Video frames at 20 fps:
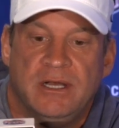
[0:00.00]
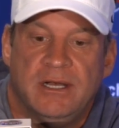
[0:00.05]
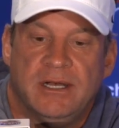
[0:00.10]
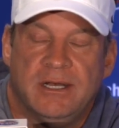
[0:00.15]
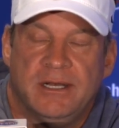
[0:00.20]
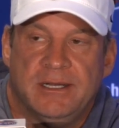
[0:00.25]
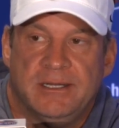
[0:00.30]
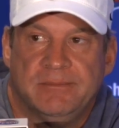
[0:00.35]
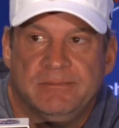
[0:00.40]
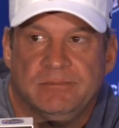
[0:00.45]

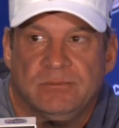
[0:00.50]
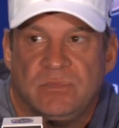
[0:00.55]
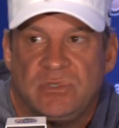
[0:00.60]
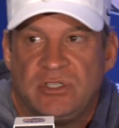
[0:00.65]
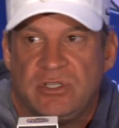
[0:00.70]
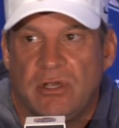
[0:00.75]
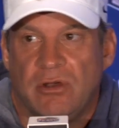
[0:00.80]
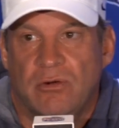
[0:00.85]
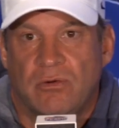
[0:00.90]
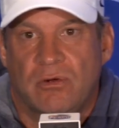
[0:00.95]
Um,
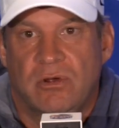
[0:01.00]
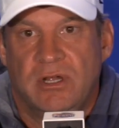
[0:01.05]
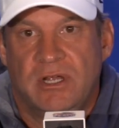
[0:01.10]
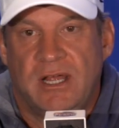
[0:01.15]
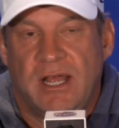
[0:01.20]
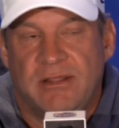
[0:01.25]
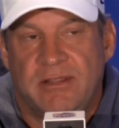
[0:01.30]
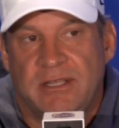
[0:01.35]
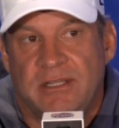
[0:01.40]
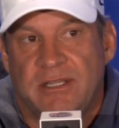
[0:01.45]
so
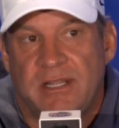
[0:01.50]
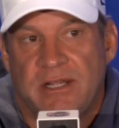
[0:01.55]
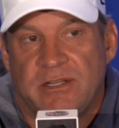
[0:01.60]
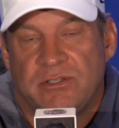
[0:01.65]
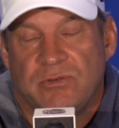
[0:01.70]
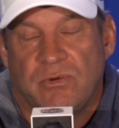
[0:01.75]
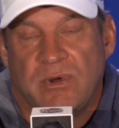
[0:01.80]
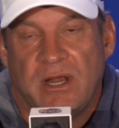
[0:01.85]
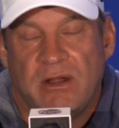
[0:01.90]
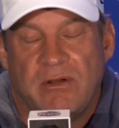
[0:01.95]
I think
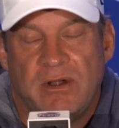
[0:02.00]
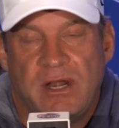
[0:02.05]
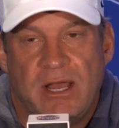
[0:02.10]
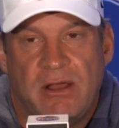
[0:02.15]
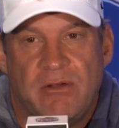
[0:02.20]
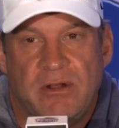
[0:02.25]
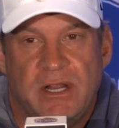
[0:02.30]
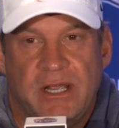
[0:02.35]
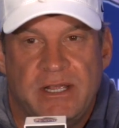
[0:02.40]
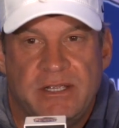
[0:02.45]
that's rare
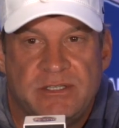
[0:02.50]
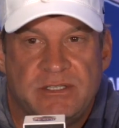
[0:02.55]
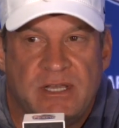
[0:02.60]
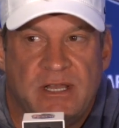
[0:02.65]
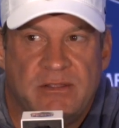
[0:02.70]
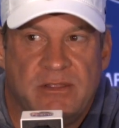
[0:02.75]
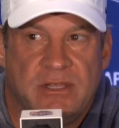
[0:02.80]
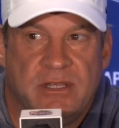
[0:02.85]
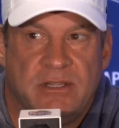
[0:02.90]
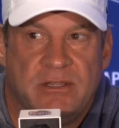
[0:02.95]
nowadays. I
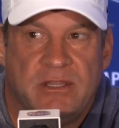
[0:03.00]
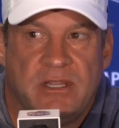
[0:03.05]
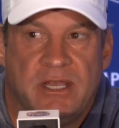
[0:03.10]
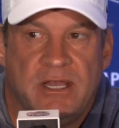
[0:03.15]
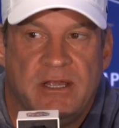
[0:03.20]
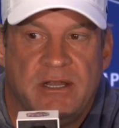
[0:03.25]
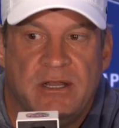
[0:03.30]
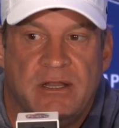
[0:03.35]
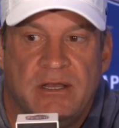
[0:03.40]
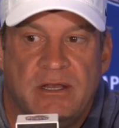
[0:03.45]
think
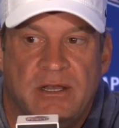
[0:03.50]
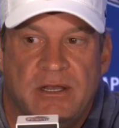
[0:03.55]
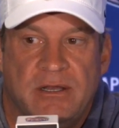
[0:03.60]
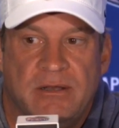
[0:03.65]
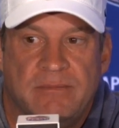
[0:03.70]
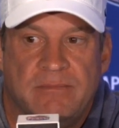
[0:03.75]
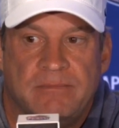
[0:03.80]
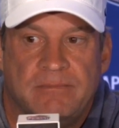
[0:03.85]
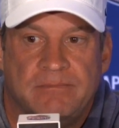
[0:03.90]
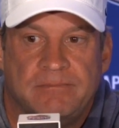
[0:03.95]
that
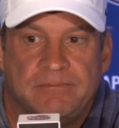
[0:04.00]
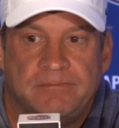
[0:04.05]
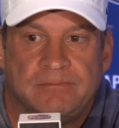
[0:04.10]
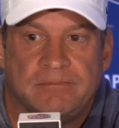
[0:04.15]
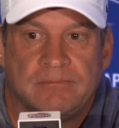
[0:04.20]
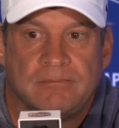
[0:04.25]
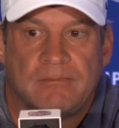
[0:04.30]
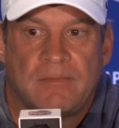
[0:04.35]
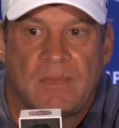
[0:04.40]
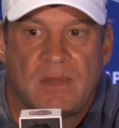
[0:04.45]
um,
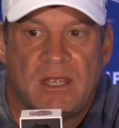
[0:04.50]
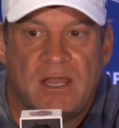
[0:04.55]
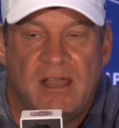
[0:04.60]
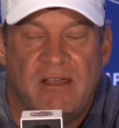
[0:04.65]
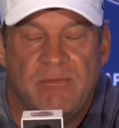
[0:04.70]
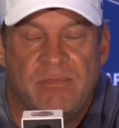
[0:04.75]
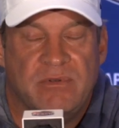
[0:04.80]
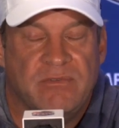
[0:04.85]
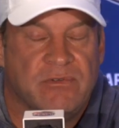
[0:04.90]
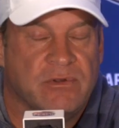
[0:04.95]

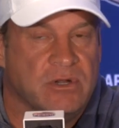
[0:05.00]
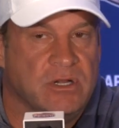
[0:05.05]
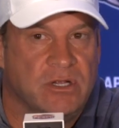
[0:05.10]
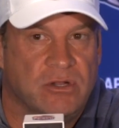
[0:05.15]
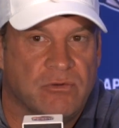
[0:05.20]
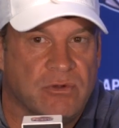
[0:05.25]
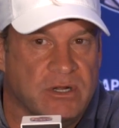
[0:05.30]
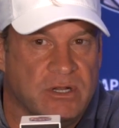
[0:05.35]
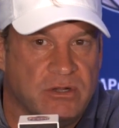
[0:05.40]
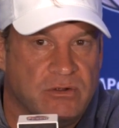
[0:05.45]
I've been very
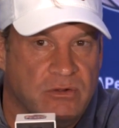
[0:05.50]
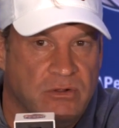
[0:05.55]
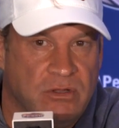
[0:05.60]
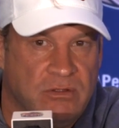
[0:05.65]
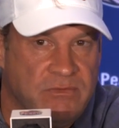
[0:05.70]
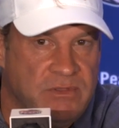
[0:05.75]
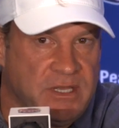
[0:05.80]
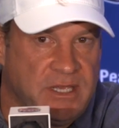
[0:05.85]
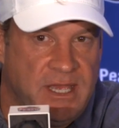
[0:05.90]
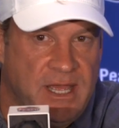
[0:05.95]
critical
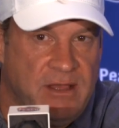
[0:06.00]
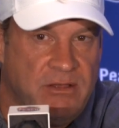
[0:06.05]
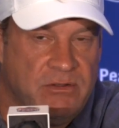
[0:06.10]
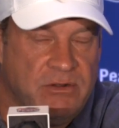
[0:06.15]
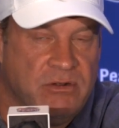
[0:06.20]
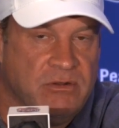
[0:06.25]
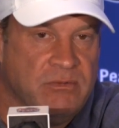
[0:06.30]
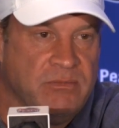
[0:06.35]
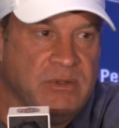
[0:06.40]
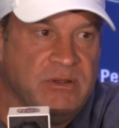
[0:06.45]
of the
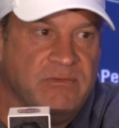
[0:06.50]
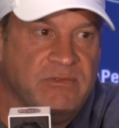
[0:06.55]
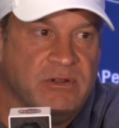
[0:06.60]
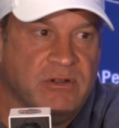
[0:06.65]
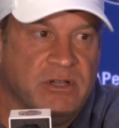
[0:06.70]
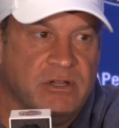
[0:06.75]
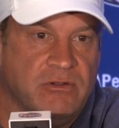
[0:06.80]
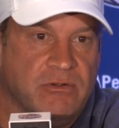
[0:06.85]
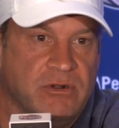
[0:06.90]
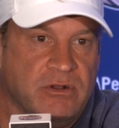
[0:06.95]
calendar, been
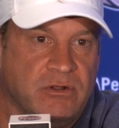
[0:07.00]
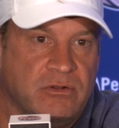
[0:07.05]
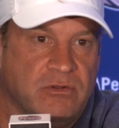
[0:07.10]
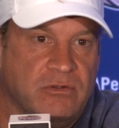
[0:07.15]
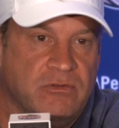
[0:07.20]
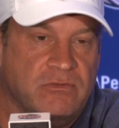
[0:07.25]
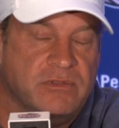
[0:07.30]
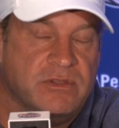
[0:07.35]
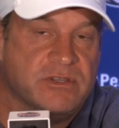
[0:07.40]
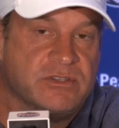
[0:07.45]
very
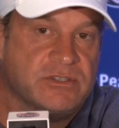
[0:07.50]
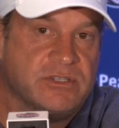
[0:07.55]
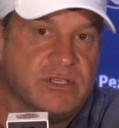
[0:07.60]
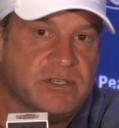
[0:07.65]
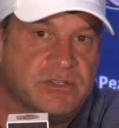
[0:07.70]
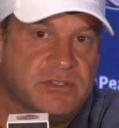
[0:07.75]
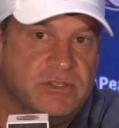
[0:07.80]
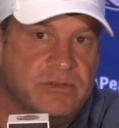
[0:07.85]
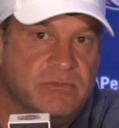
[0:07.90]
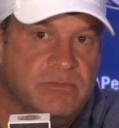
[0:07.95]
critical of the
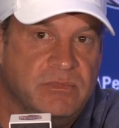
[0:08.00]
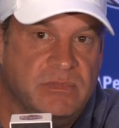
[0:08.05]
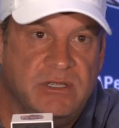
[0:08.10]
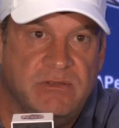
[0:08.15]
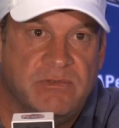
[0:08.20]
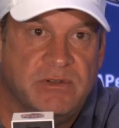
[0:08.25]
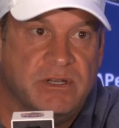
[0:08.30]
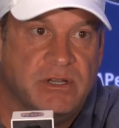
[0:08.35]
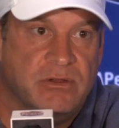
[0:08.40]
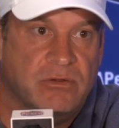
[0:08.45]
system,
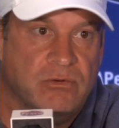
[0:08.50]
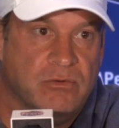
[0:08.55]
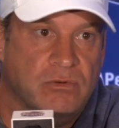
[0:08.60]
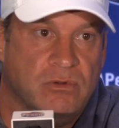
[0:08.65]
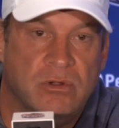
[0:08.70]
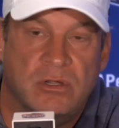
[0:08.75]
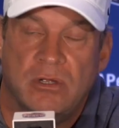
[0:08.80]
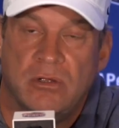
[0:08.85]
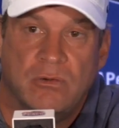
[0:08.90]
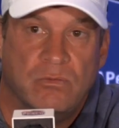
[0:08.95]
even though
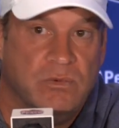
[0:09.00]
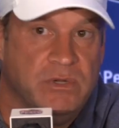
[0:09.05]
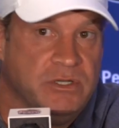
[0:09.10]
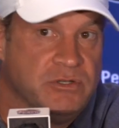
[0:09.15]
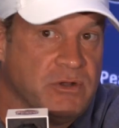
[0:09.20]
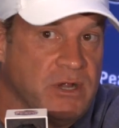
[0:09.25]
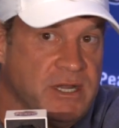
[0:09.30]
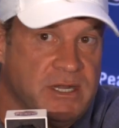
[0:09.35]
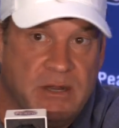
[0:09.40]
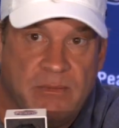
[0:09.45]
we
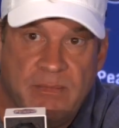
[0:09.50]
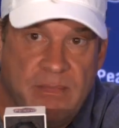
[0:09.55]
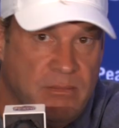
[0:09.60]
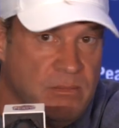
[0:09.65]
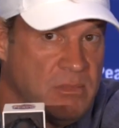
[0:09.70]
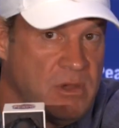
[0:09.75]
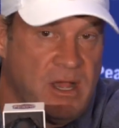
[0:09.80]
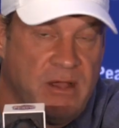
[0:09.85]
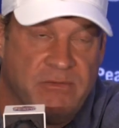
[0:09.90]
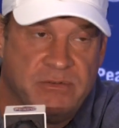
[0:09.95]
try to
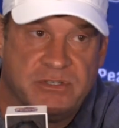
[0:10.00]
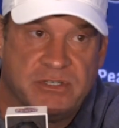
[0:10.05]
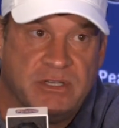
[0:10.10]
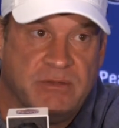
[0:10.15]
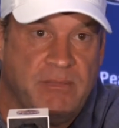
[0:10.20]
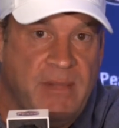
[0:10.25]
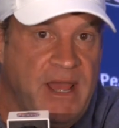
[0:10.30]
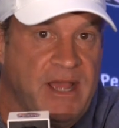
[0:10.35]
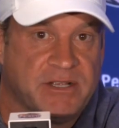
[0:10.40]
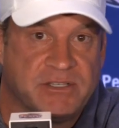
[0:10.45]
obviously
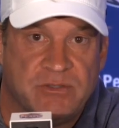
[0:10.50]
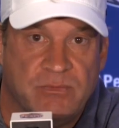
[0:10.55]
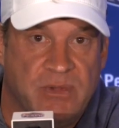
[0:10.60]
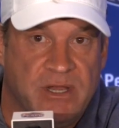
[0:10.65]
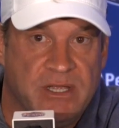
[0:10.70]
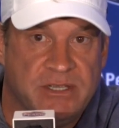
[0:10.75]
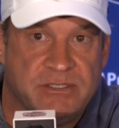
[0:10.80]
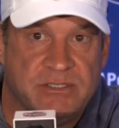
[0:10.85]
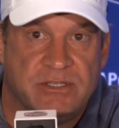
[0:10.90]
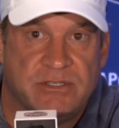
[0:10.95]

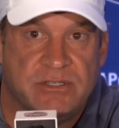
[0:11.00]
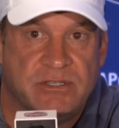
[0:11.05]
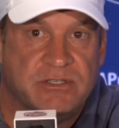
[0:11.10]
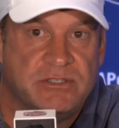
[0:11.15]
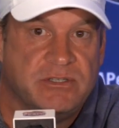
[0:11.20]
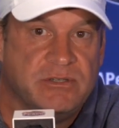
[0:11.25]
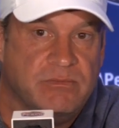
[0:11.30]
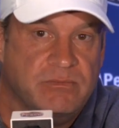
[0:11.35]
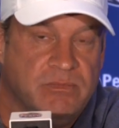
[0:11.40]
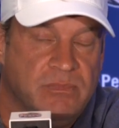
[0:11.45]
maximize the
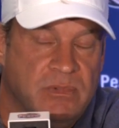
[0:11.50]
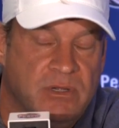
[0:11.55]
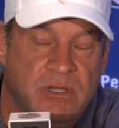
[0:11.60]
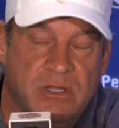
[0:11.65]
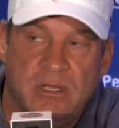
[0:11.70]
system.